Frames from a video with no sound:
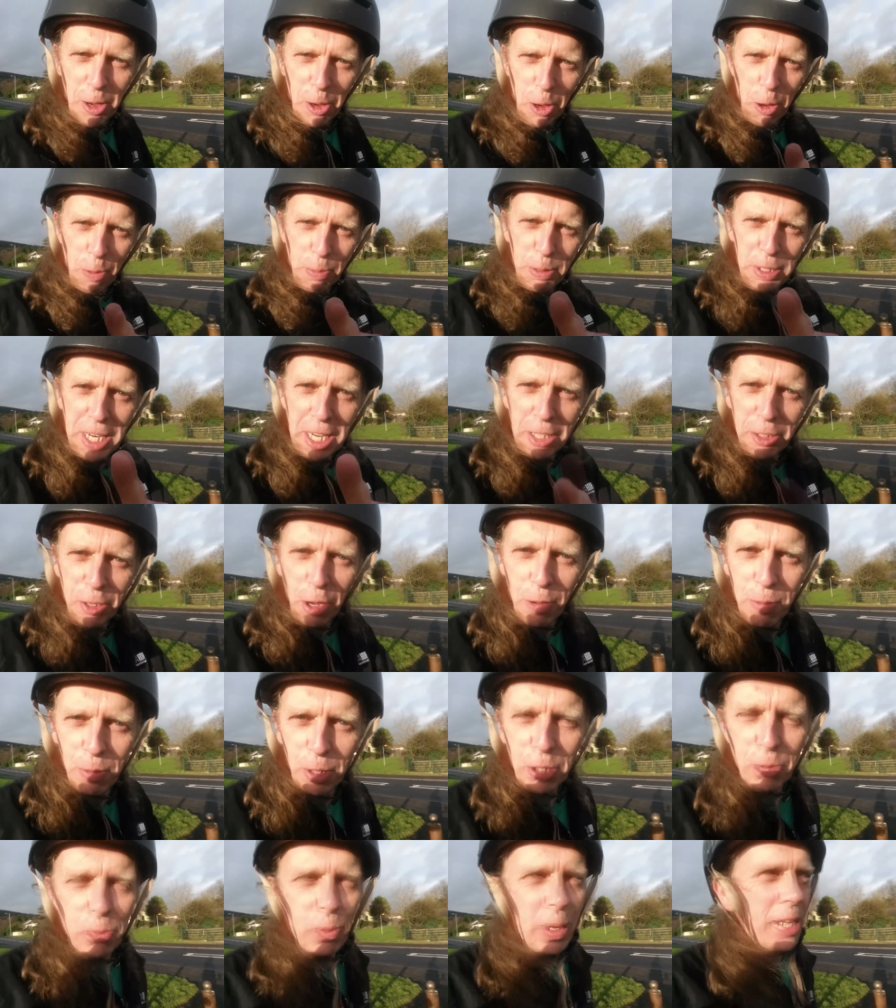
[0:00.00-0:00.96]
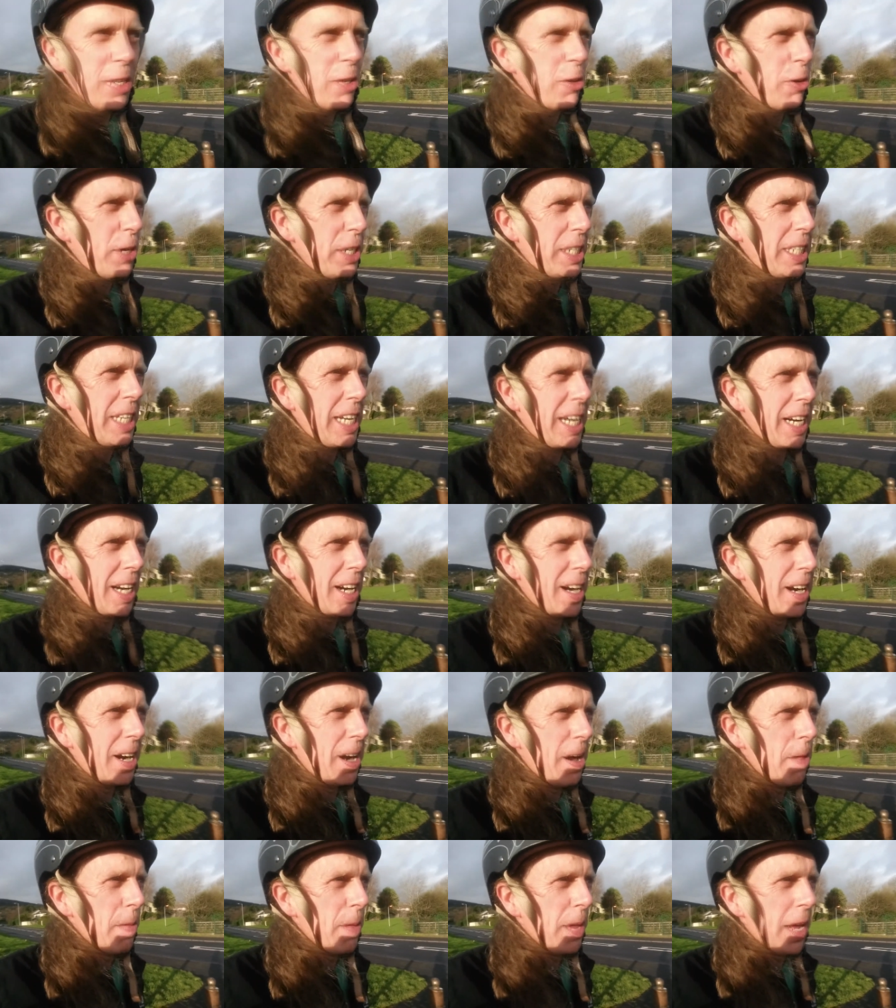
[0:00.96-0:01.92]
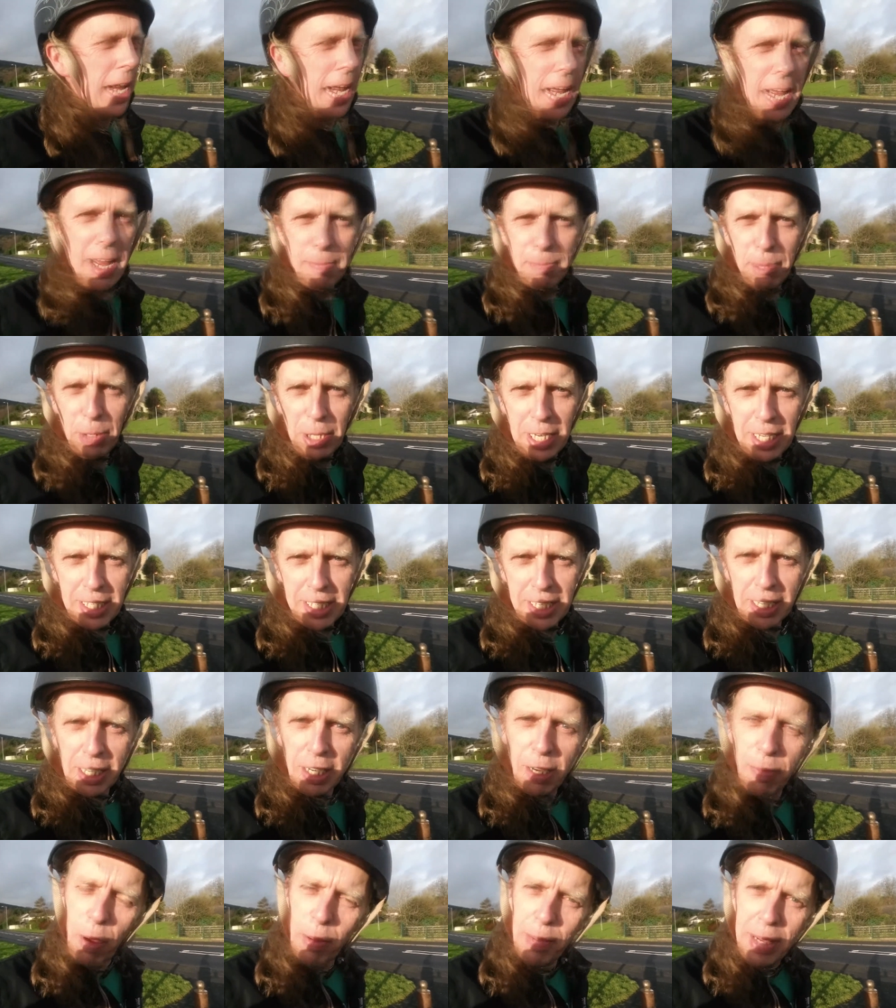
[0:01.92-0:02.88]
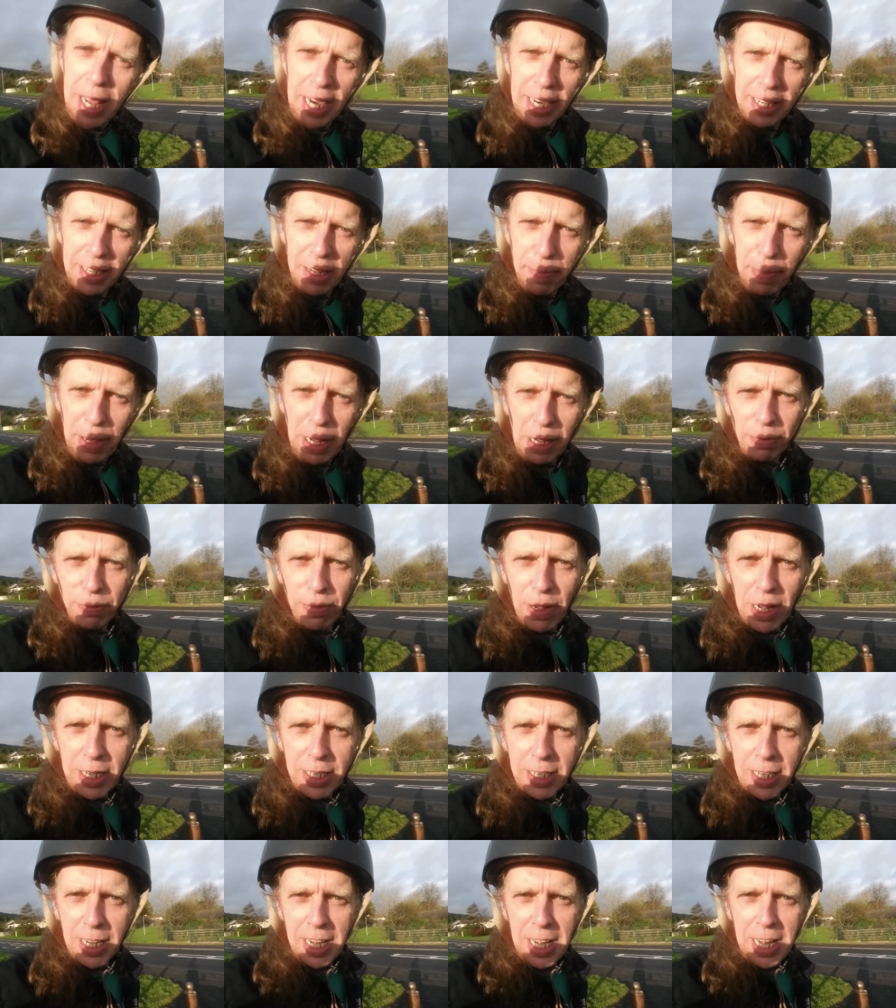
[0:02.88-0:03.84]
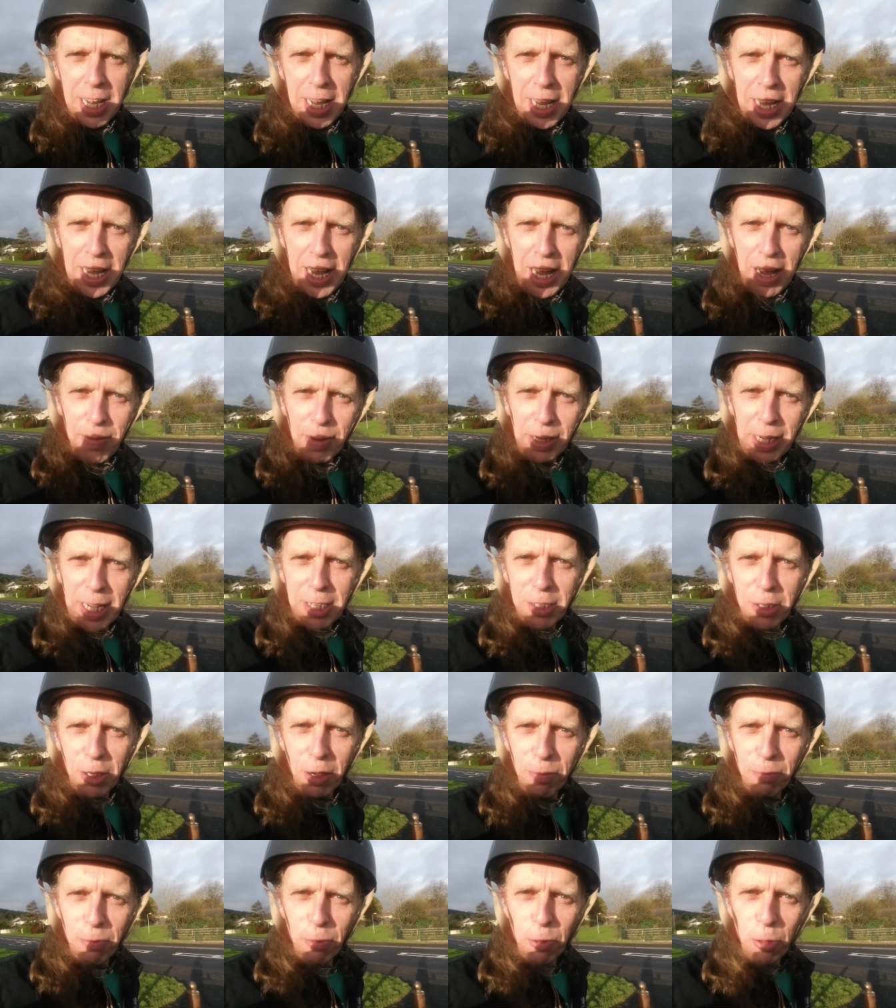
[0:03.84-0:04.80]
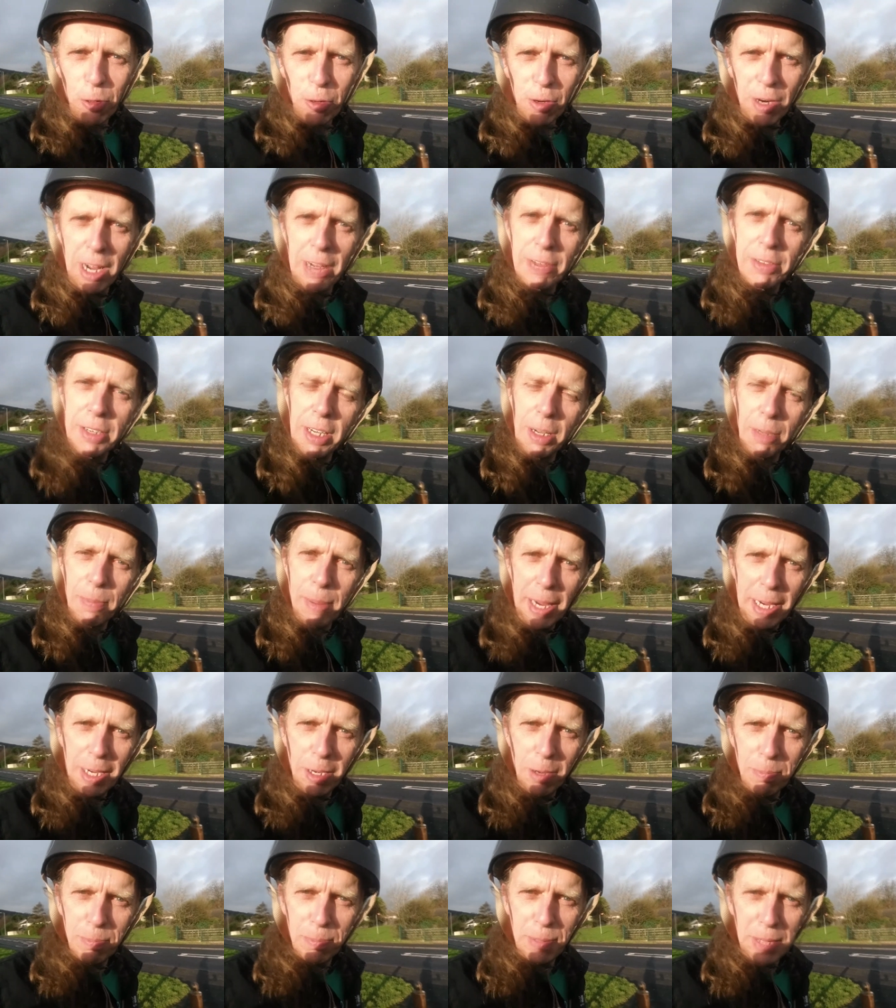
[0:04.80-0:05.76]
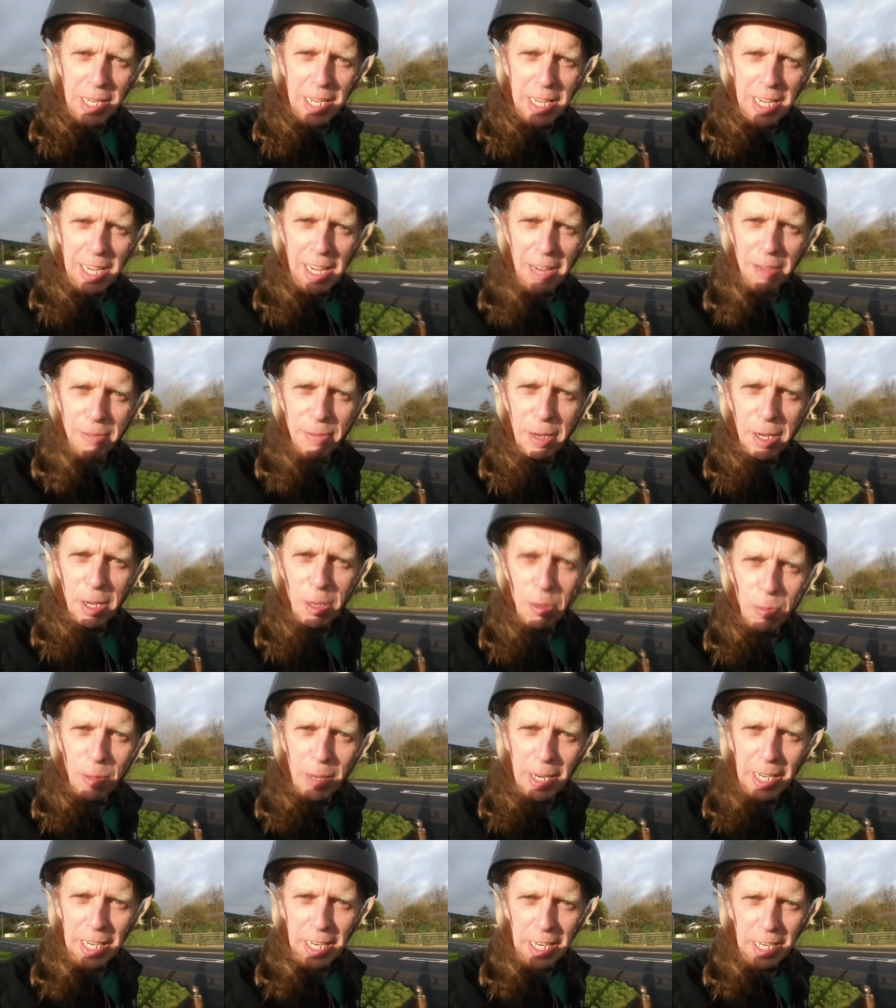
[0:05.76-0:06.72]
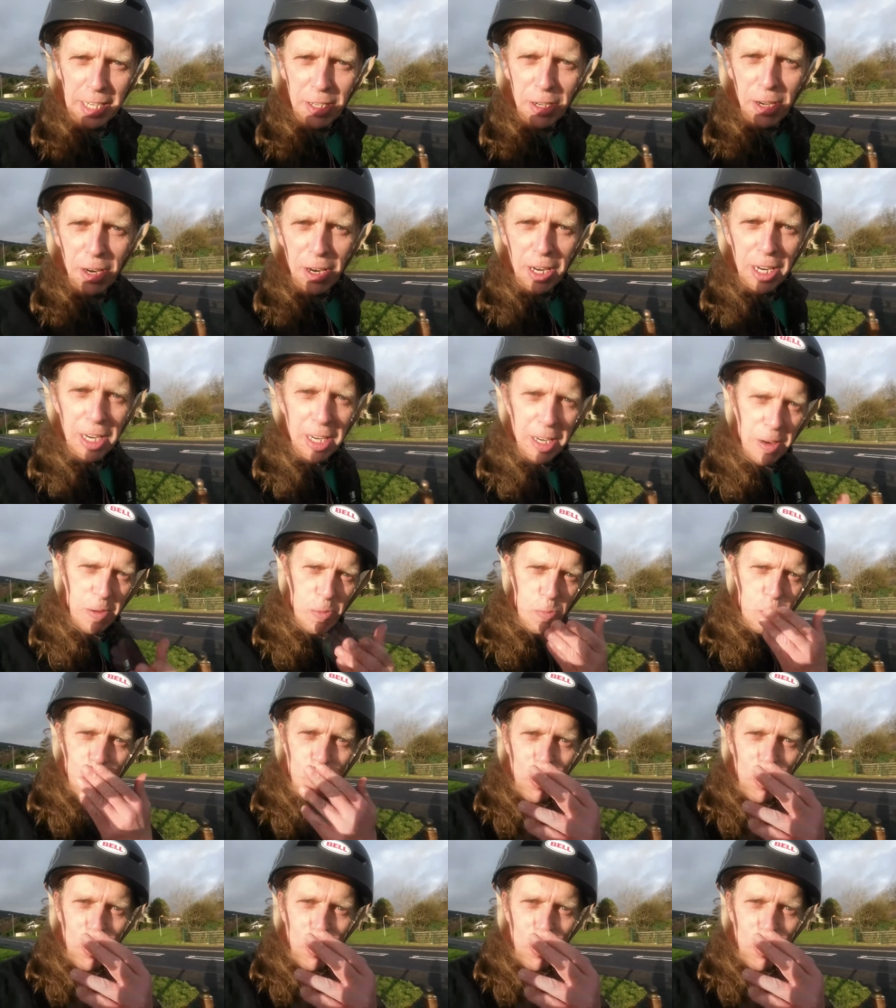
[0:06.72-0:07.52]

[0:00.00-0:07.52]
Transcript: Hope there's not too much noise here. But listen, come on, we're heading to Belfast, and we'll get some photographs. I'll pick up the video when I get in there.